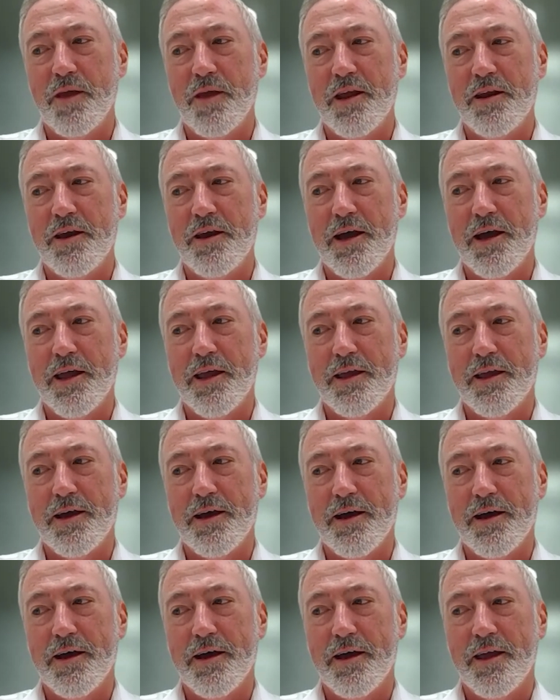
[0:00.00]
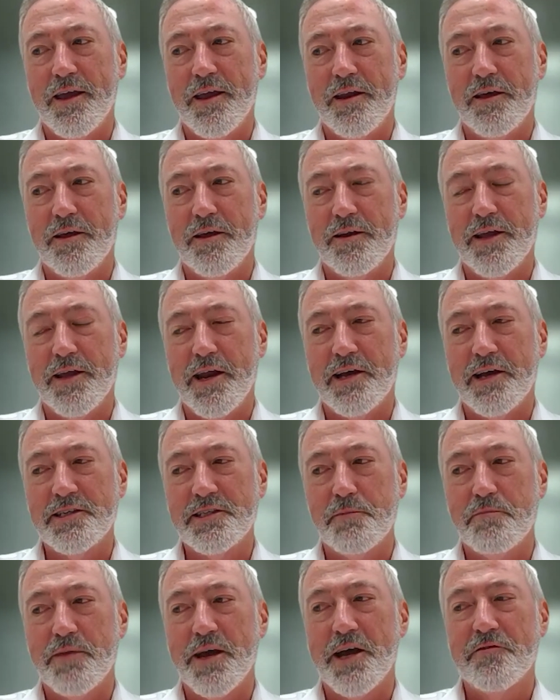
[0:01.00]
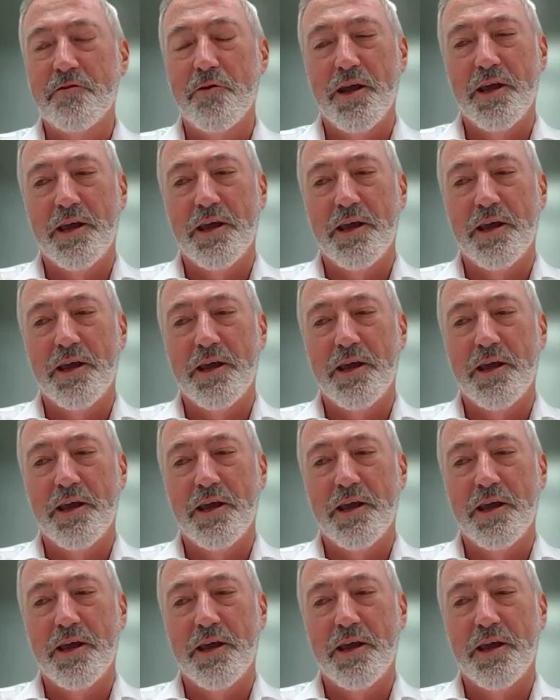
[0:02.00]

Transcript: in a lead acid battery.